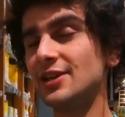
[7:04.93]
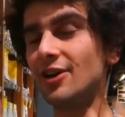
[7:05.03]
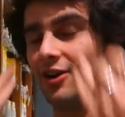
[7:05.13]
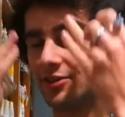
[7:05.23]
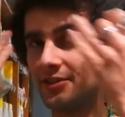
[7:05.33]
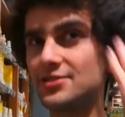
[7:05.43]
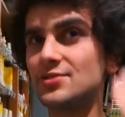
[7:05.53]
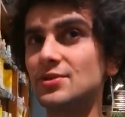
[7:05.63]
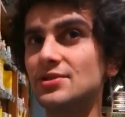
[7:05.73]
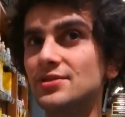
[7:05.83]
in all those
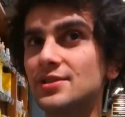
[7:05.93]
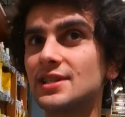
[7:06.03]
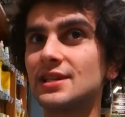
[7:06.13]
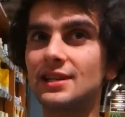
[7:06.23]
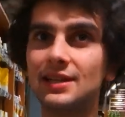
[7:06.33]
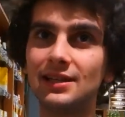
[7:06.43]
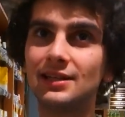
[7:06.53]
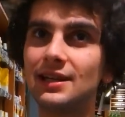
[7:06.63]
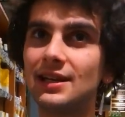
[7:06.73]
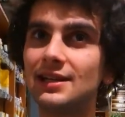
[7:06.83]
wounds and heal it.